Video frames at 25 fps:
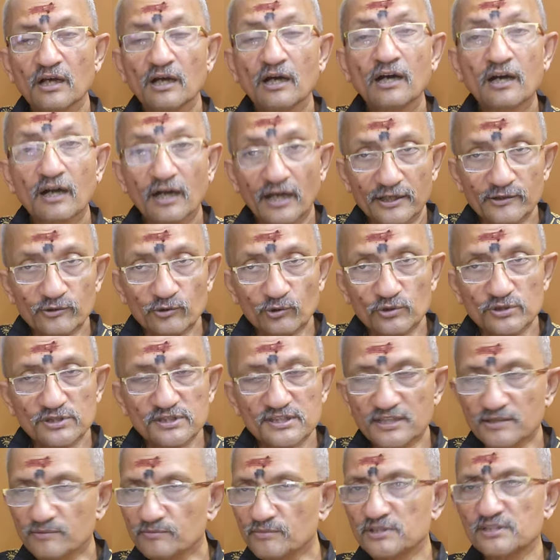I
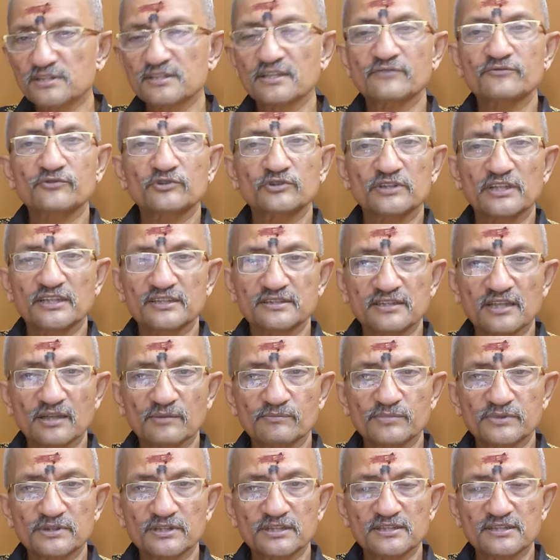hold Siemens, therefore the
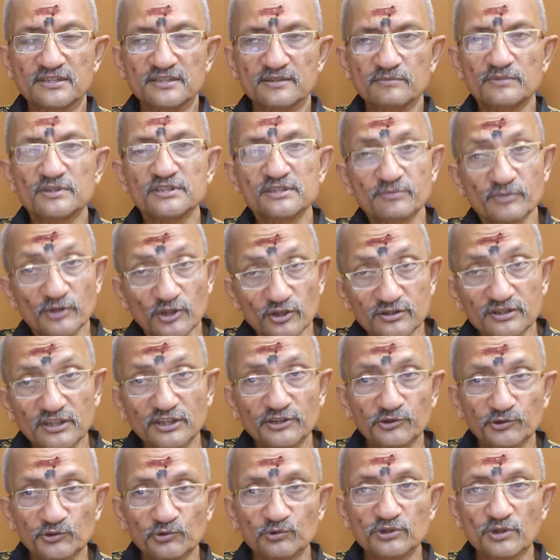example is Siemens, because
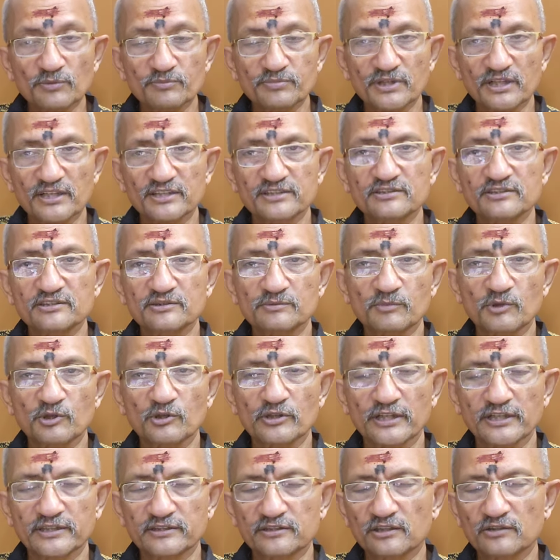I knew the price is
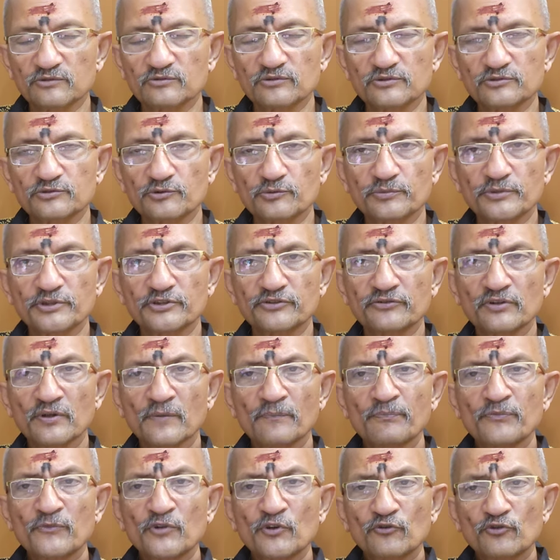about 8,000 rupees.
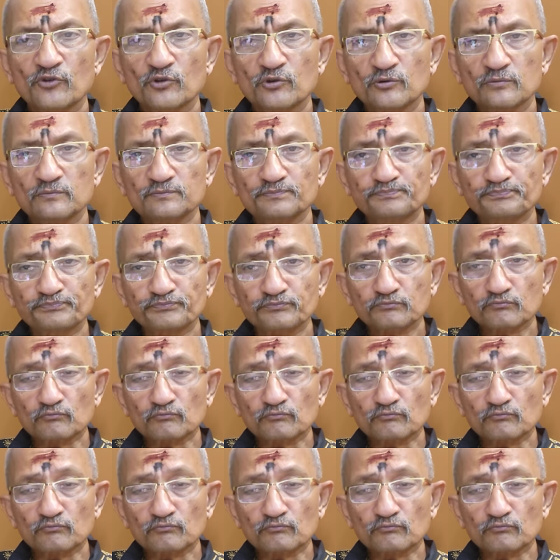So